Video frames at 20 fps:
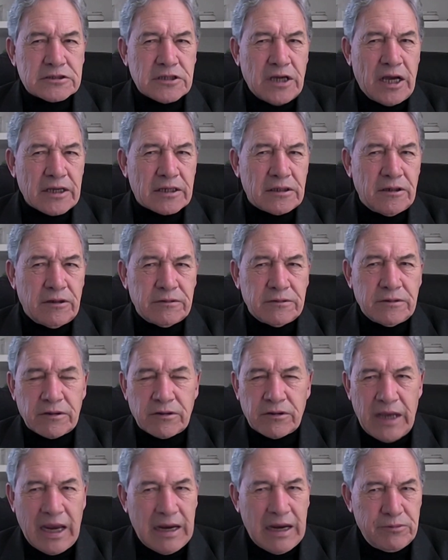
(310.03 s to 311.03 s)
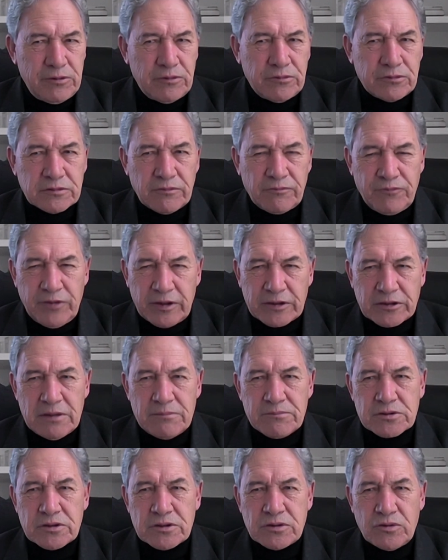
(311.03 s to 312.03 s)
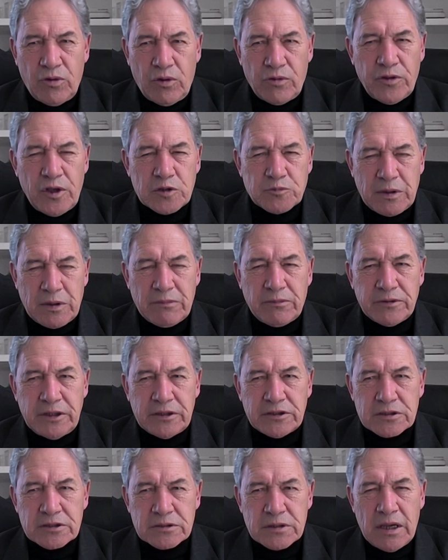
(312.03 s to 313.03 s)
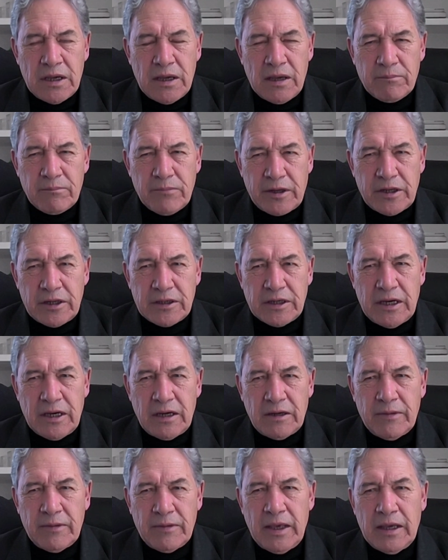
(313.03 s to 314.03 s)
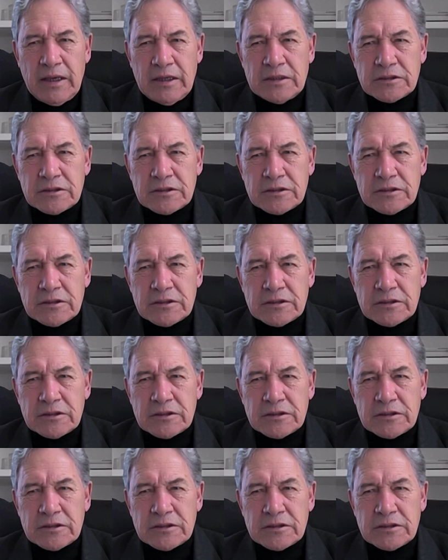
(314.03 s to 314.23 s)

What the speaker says: Cyclone and Gabriel's victims and all those people need this money now.